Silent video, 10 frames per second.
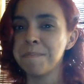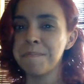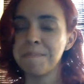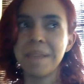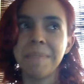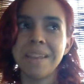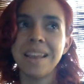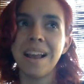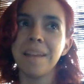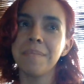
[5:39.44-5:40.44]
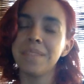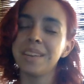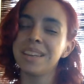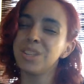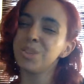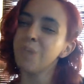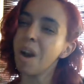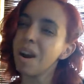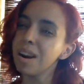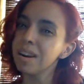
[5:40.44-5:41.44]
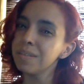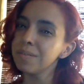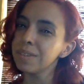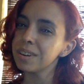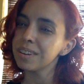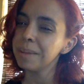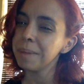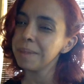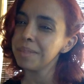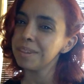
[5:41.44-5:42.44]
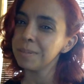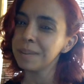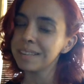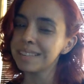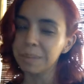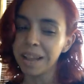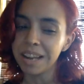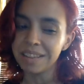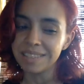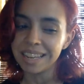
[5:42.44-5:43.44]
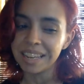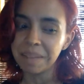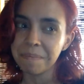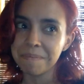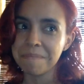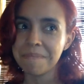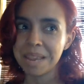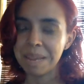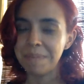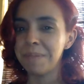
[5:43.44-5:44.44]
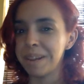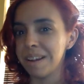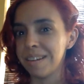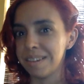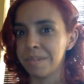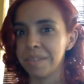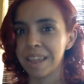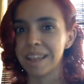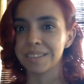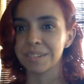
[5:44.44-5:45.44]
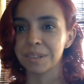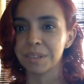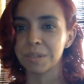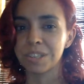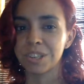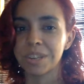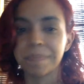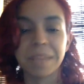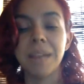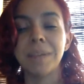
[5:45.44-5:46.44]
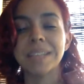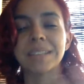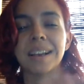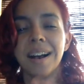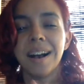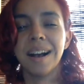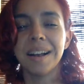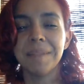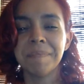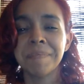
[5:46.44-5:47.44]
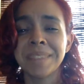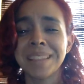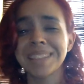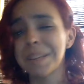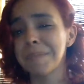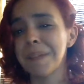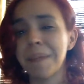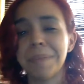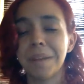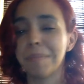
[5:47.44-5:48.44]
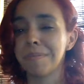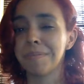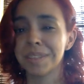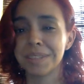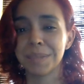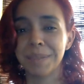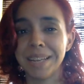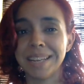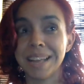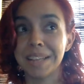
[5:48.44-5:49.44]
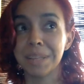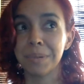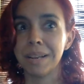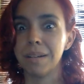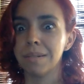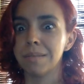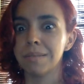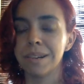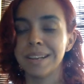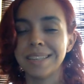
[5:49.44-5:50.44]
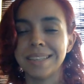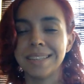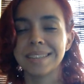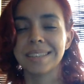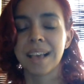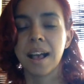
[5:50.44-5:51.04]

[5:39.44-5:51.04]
maybe I'm thinking too hard about there being some kind of a link. Maybe we already know the answer to this question. Anyways, that's going to wrap it up for this week. Next week, oh, craziness.